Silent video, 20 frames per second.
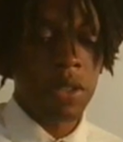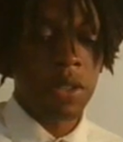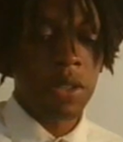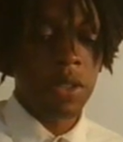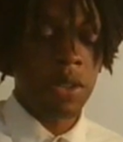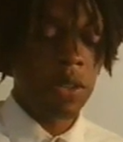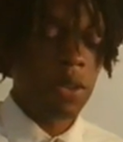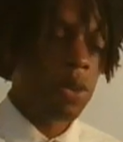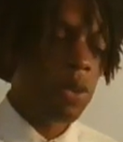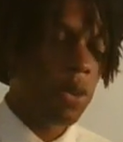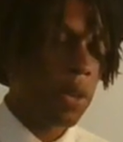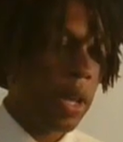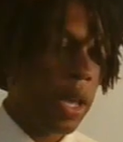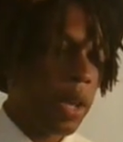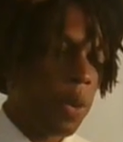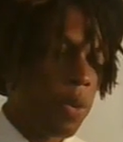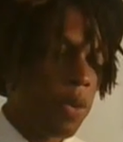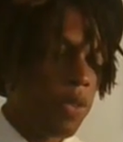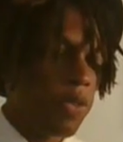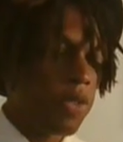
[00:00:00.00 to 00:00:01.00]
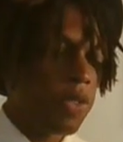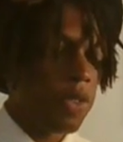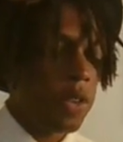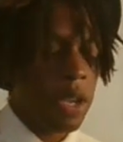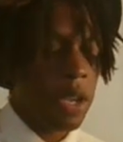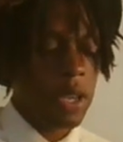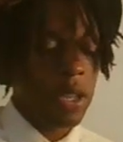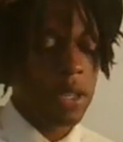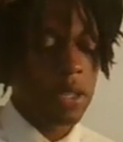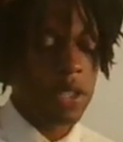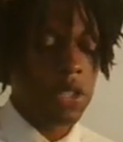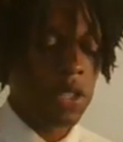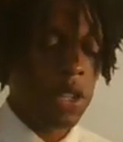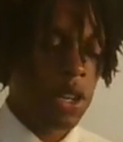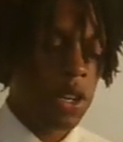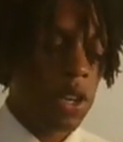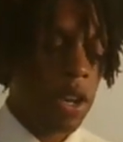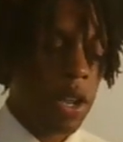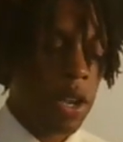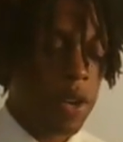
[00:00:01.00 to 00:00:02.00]
this new with trans
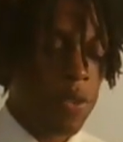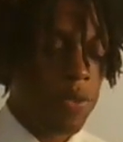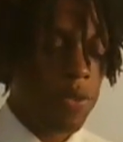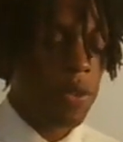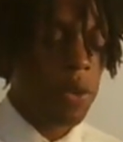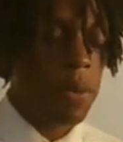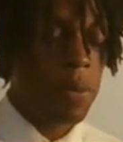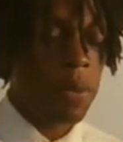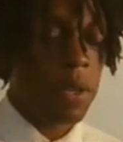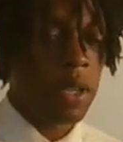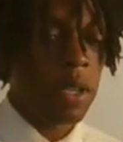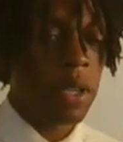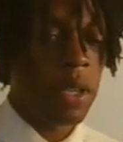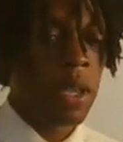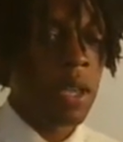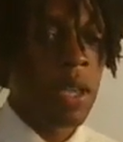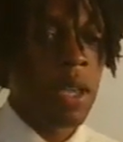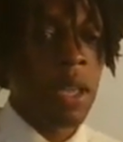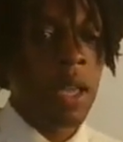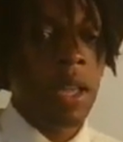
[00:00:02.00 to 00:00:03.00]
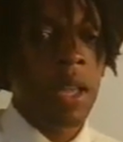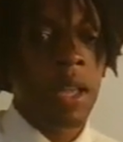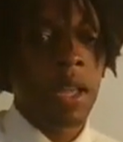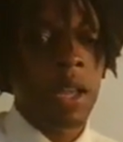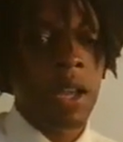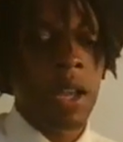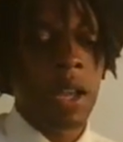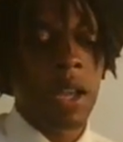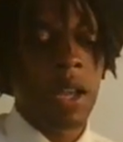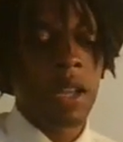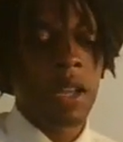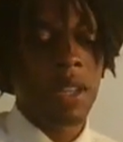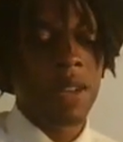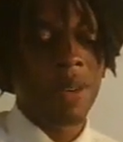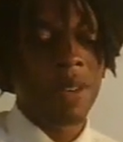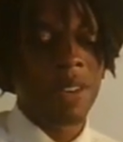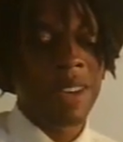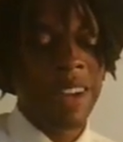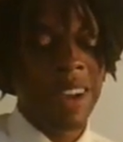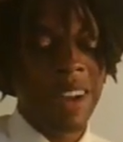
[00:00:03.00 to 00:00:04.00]
and gender non-conforming,
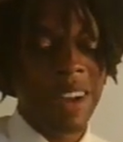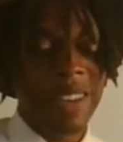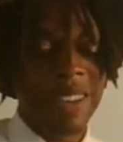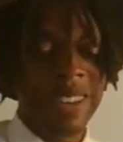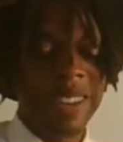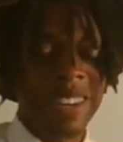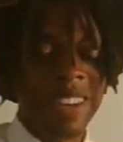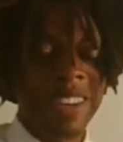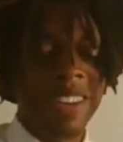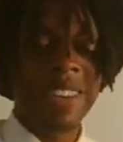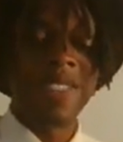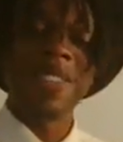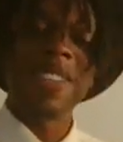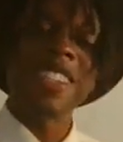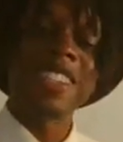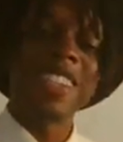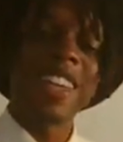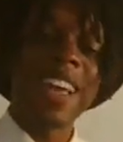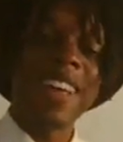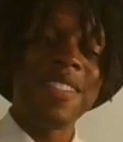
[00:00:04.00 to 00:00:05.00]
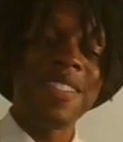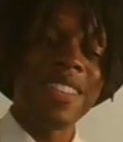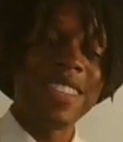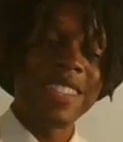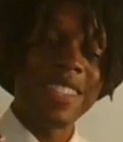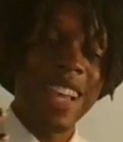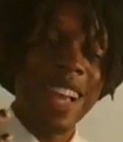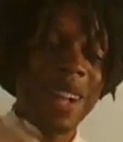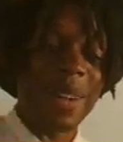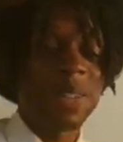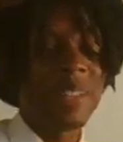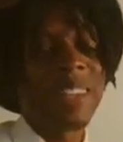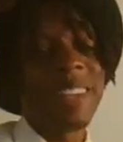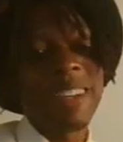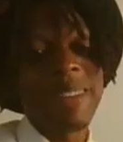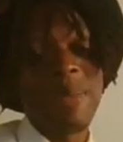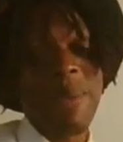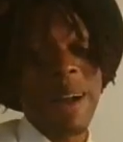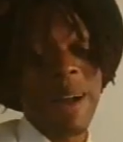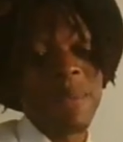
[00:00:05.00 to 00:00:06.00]
now you're gonna eventually have this
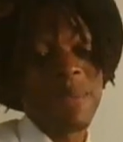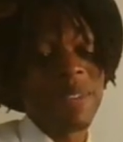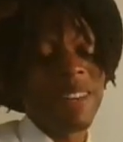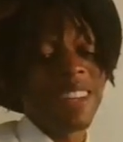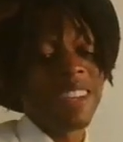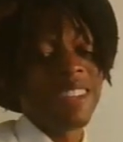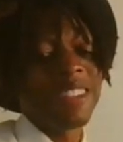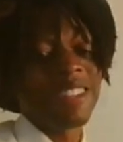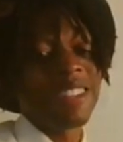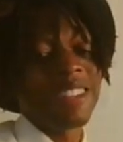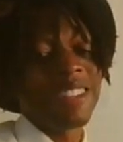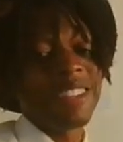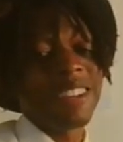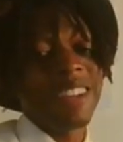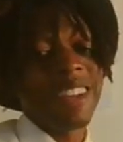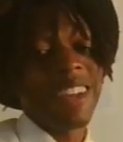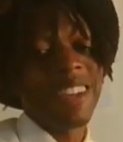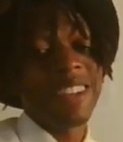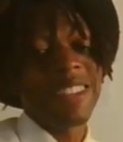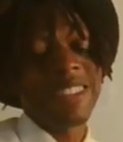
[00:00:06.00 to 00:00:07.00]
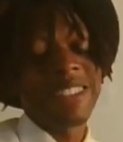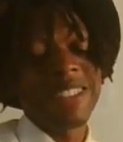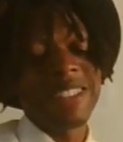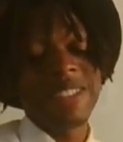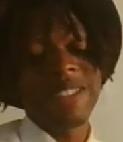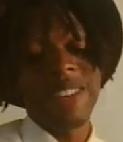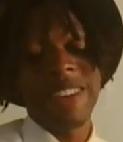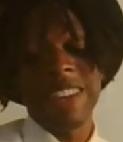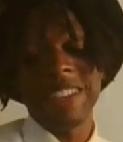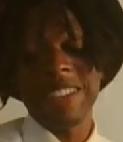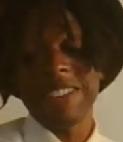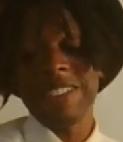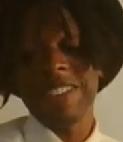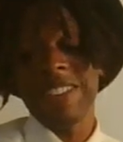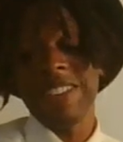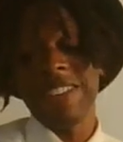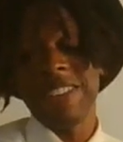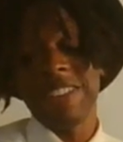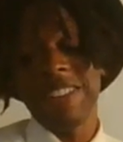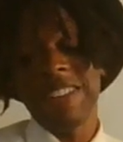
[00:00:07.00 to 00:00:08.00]
elderly population that is trans
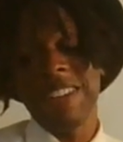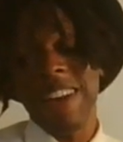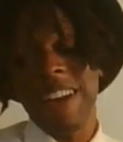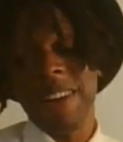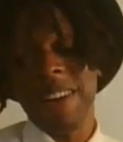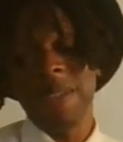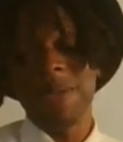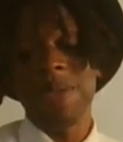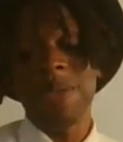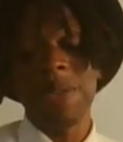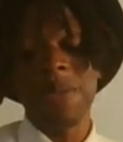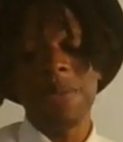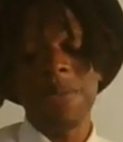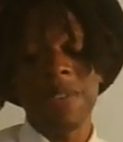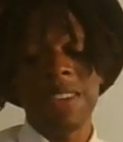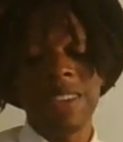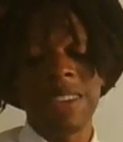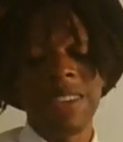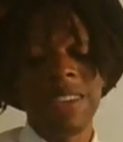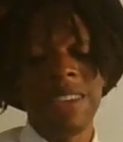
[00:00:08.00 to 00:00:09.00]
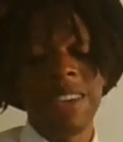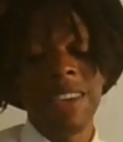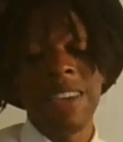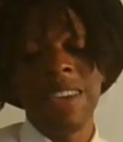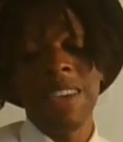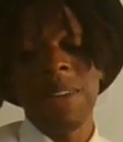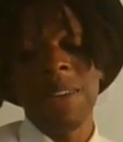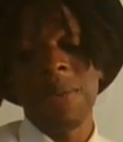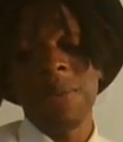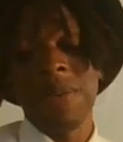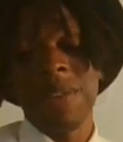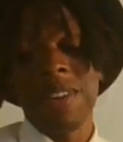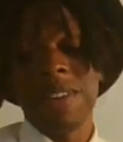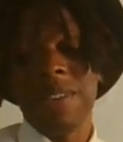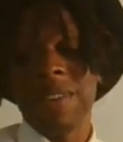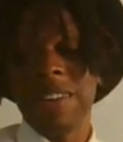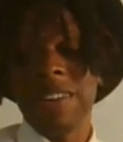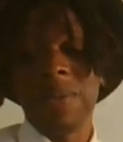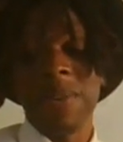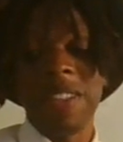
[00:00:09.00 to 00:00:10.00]
and gender non-conforming,
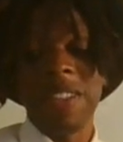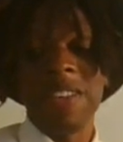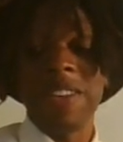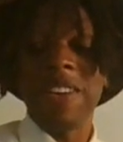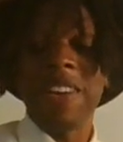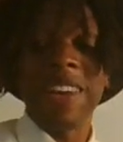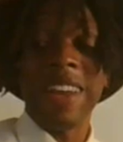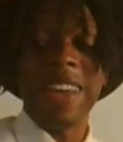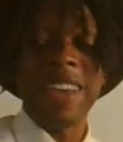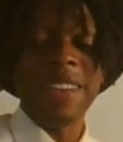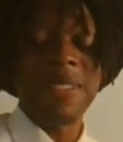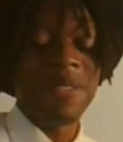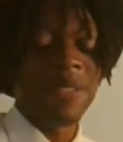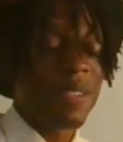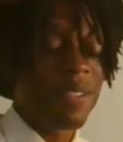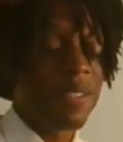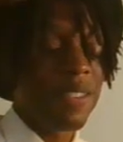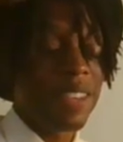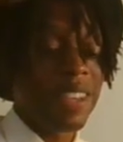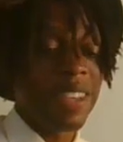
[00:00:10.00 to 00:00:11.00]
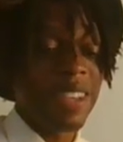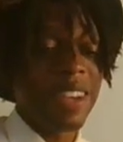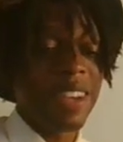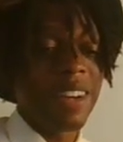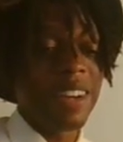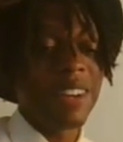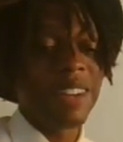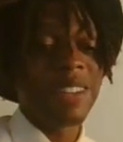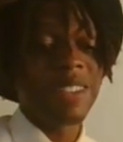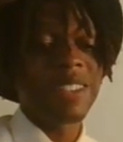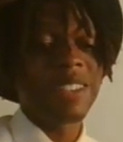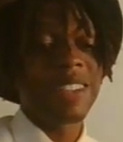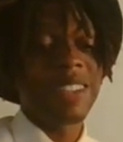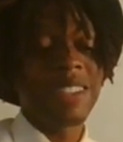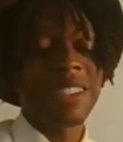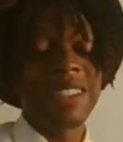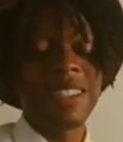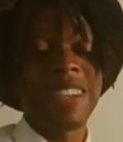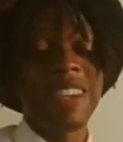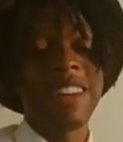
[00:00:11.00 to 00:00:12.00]
whether in 50 years,
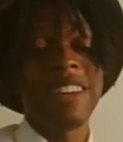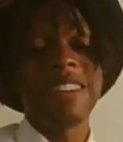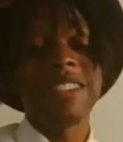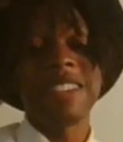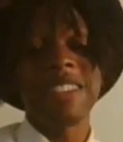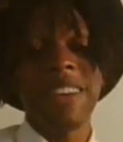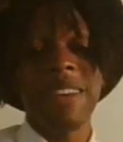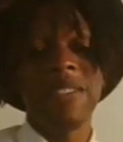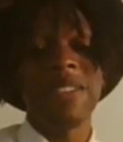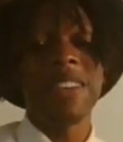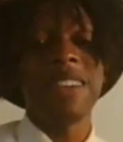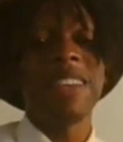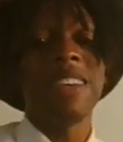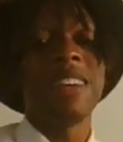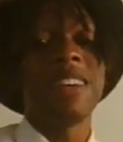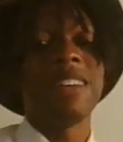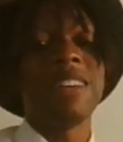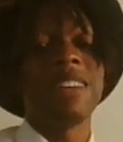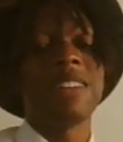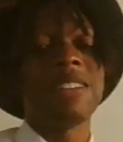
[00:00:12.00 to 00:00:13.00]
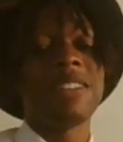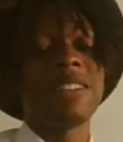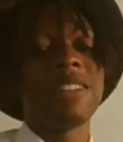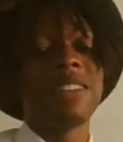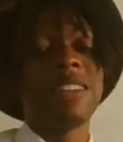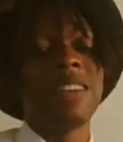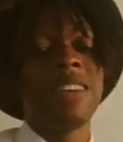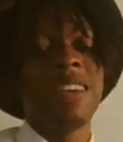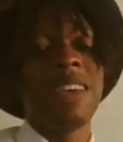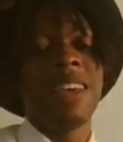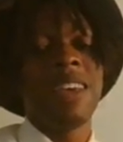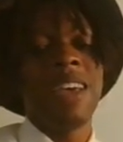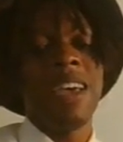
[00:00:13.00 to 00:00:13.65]
60 years, 70 years,